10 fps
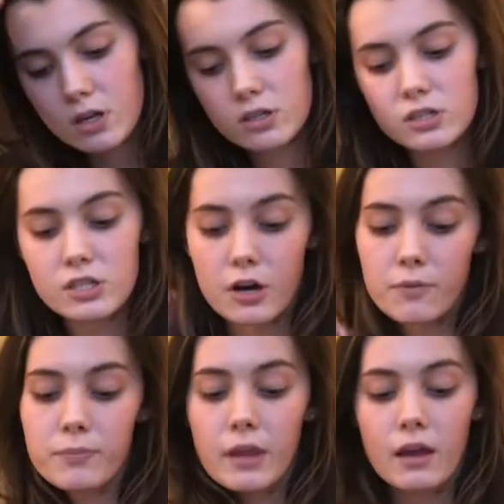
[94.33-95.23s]
So
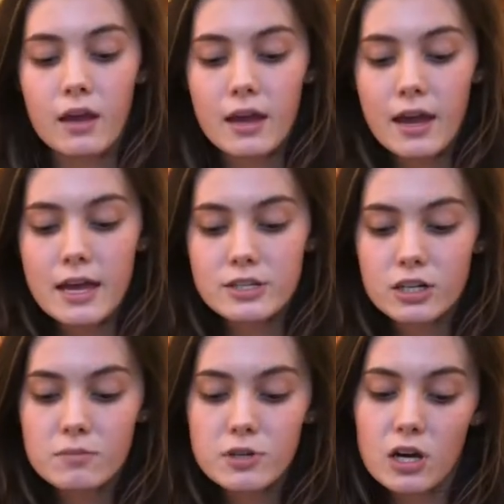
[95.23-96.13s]
in
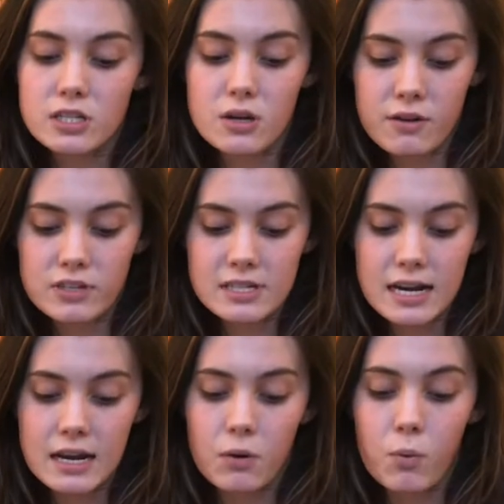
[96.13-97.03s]
terms also of
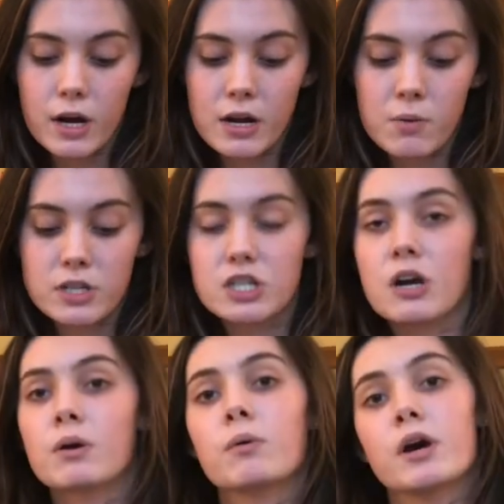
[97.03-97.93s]
deciding where you want to go
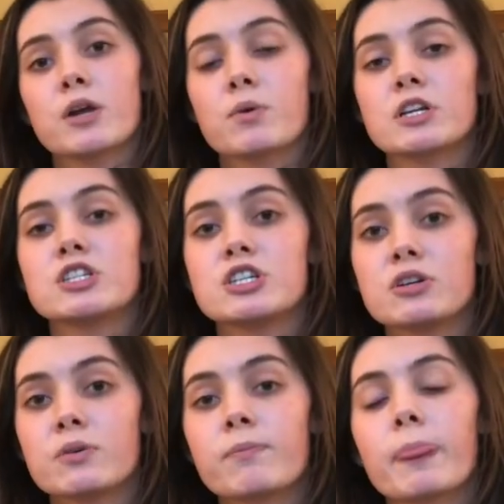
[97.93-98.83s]
or what you want to
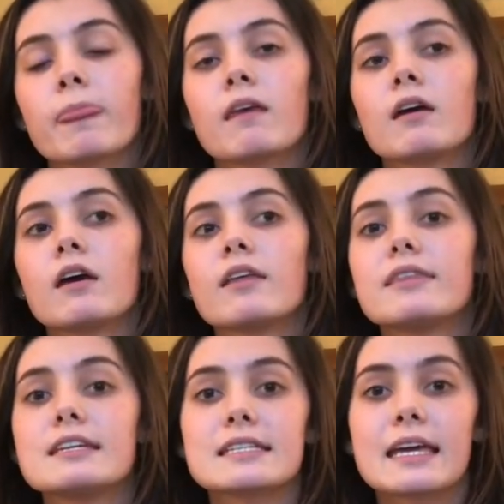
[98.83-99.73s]
do,
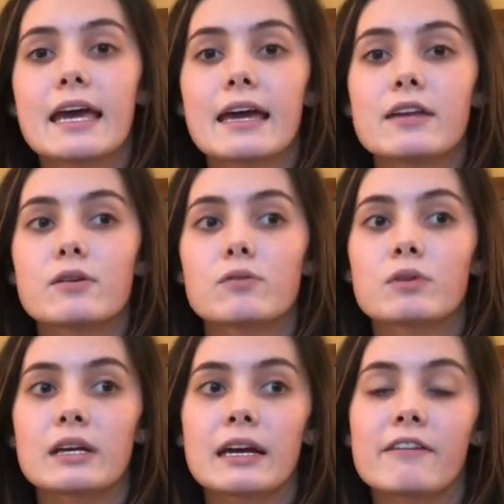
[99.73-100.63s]
this can
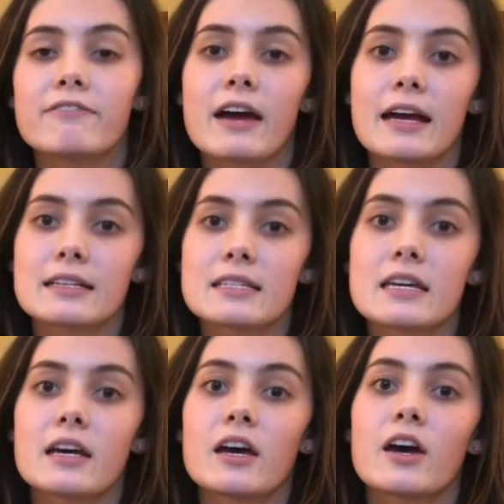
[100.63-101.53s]
really affect
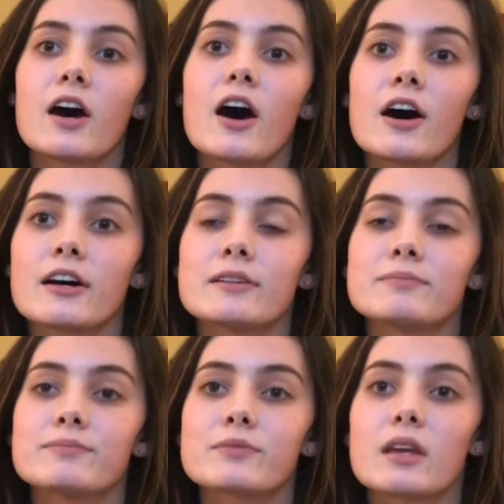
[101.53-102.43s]

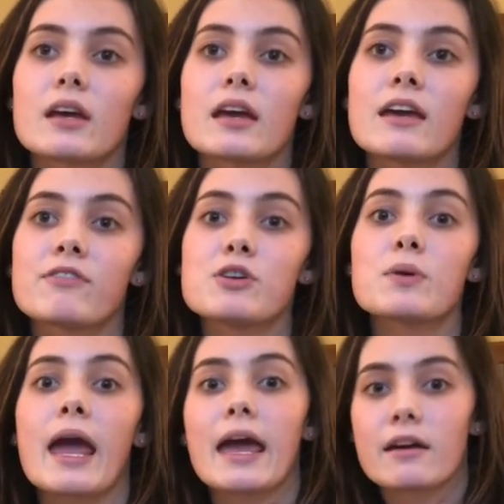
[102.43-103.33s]
if you
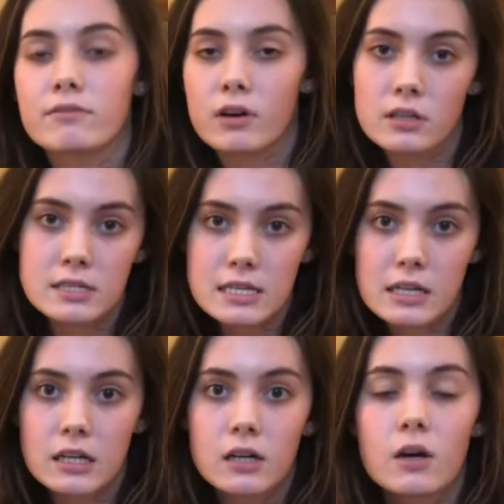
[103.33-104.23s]
can
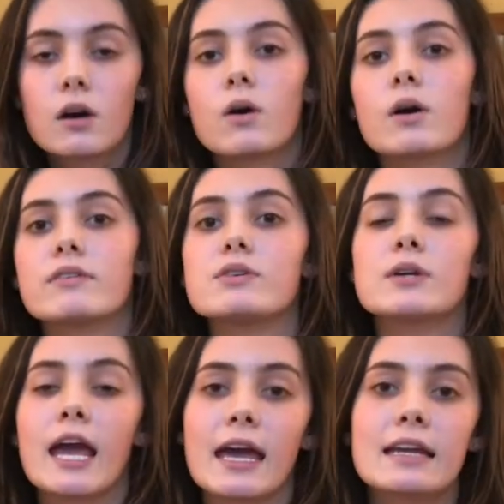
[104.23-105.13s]
volunteer or if you
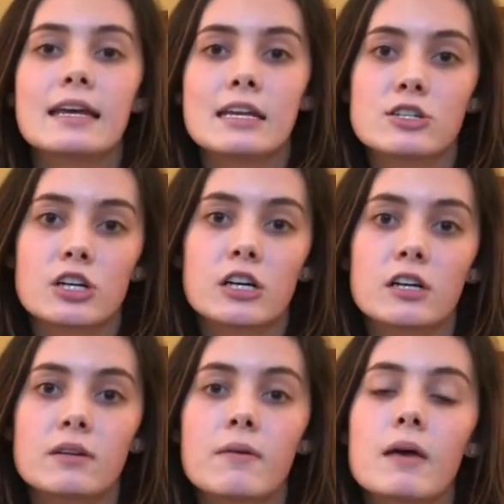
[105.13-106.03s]
can
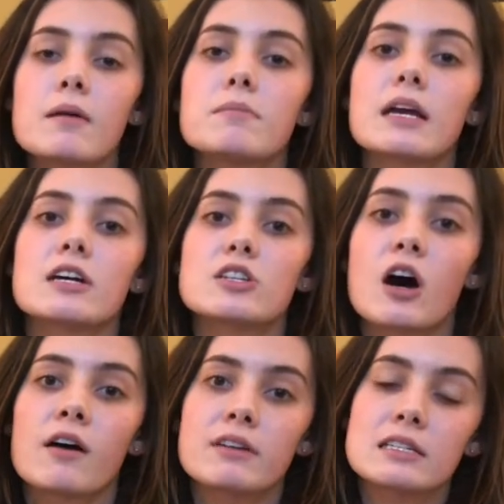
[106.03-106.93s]
intern, because
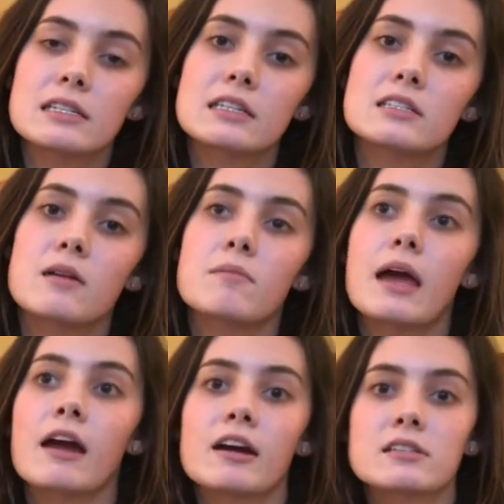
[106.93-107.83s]
obviously some
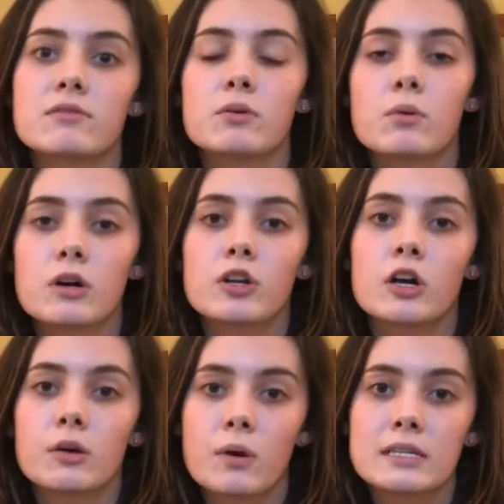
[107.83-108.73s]
areas of the world
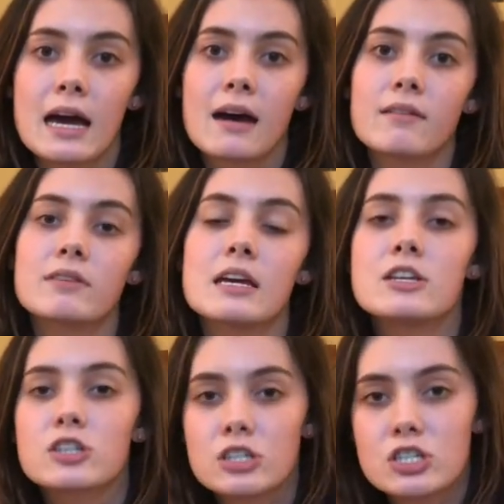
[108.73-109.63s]
aren't going to have the
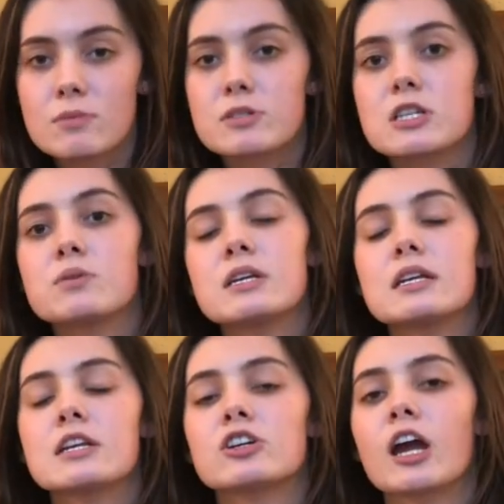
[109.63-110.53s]
internships that you need
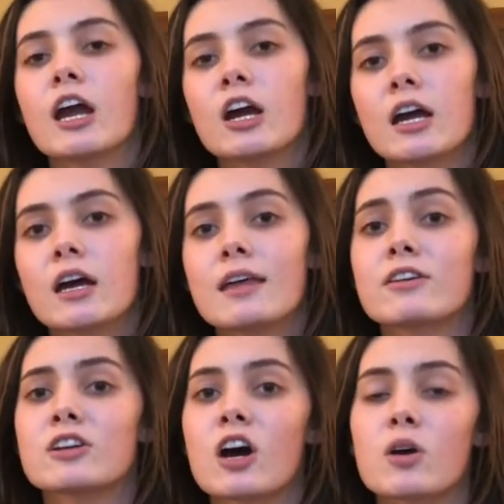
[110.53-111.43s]
in your area, and
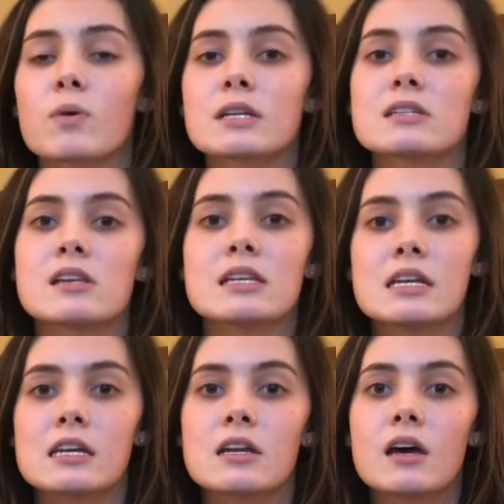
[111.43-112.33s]
they're not going to
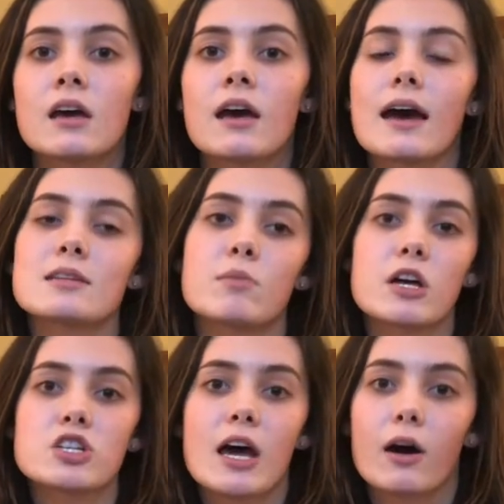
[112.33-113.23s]
need as
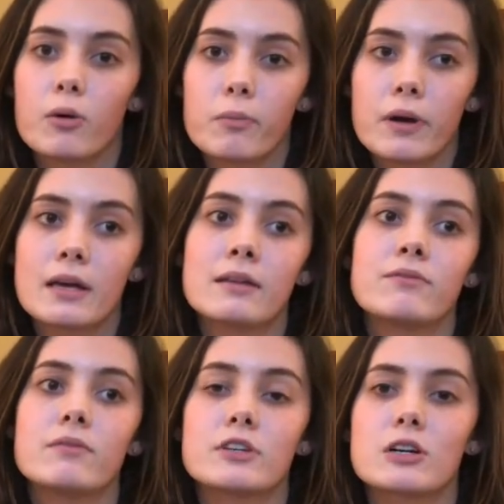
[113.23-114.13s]
much help in
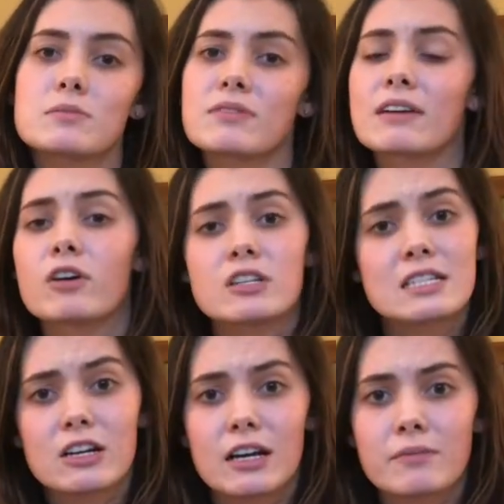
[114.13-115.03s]
terms of like
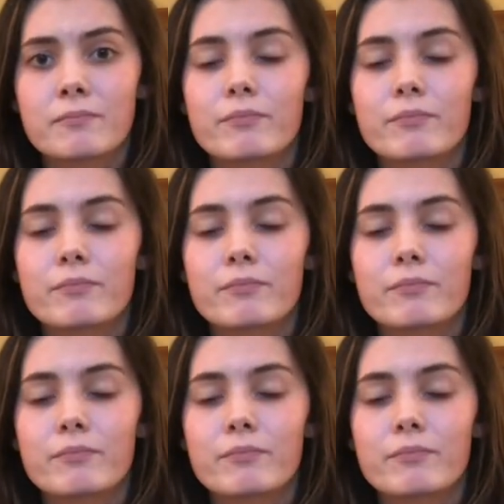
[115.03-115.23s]
volunteering.